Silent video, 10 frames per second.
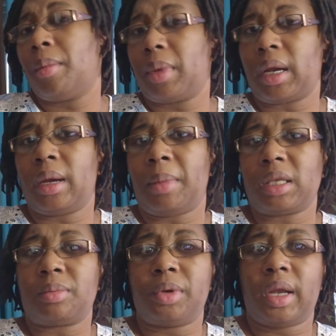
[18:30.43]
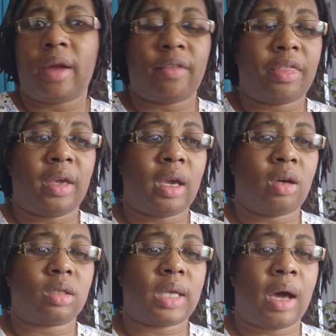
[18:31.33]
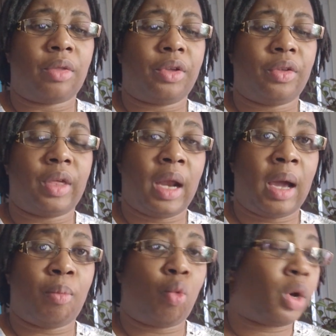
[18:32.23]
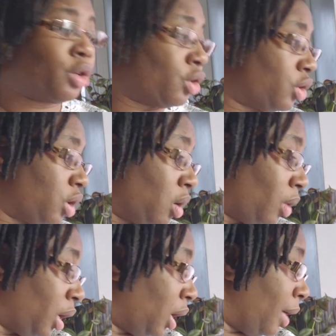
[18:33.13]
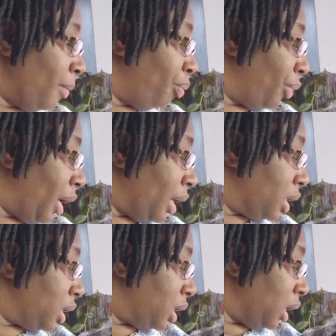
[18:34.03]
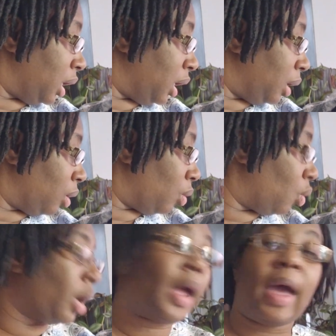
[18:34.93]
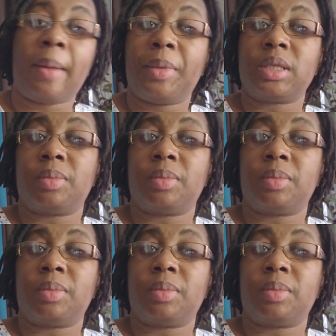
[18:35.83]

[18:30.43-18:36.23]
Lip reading: but I am about to put everything else out there that I'm winter sowing and see what happens.